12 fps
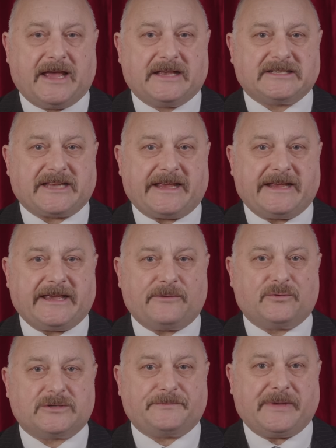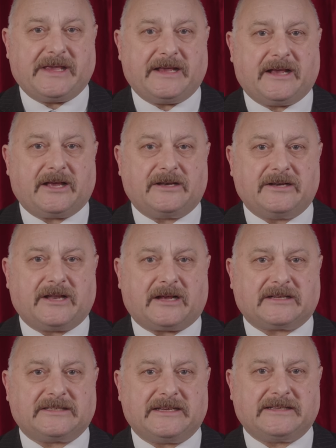saying it was being
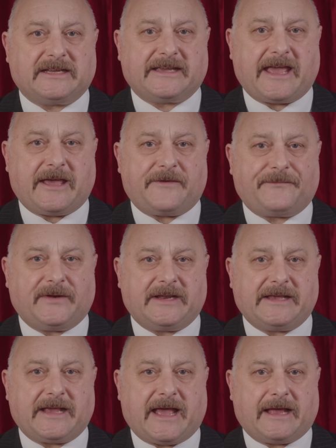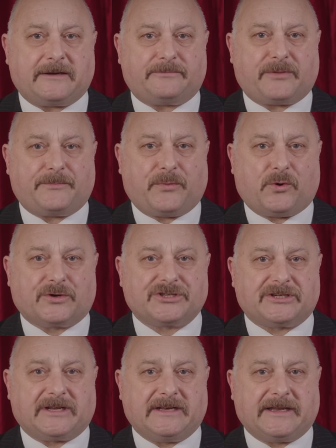conducted carefully and
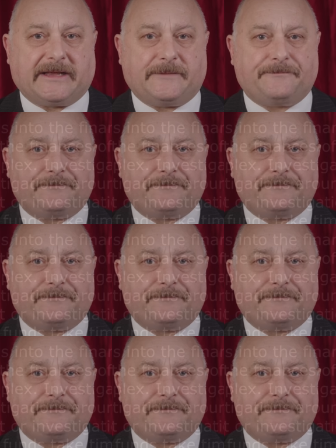proportionately.